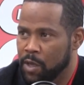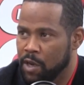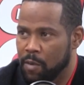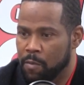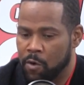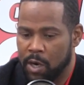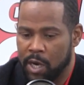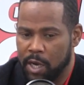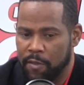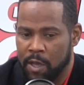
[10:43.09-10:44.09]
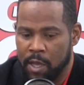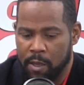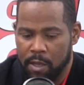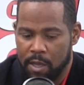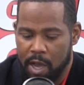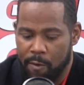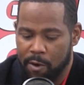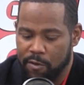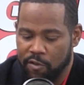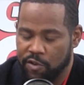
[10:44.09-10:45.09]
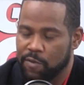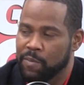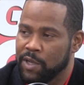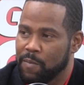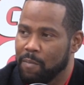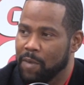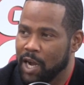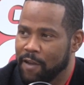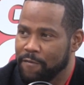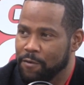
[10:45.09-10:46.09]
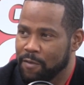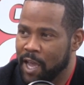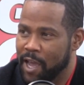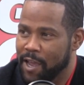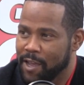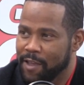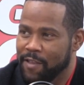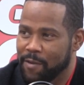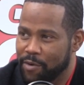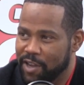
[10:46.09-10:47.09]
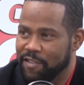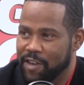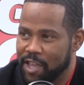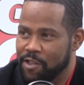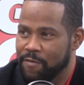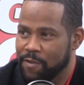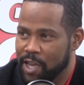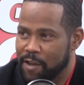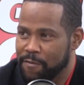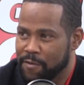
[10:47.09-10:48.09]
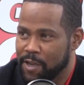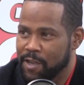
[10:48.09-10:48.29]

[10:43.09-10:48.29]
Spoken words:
You know, but more than anything, I want you to be mindful that the impression that you've left